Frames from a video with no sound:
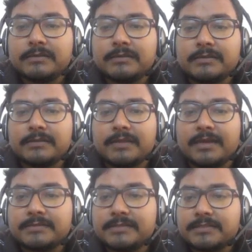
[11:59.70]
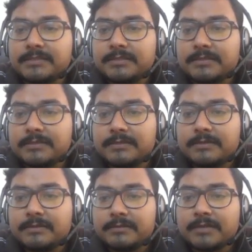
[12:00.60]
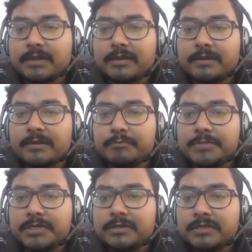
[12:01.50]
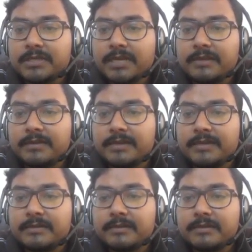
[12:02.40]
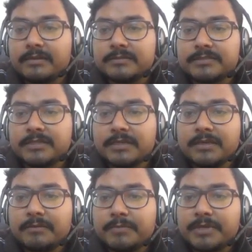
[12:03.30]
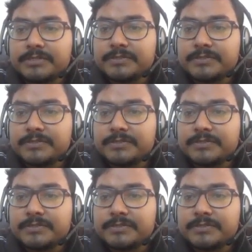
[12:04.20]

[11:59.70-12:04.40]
that the current number candidate list, because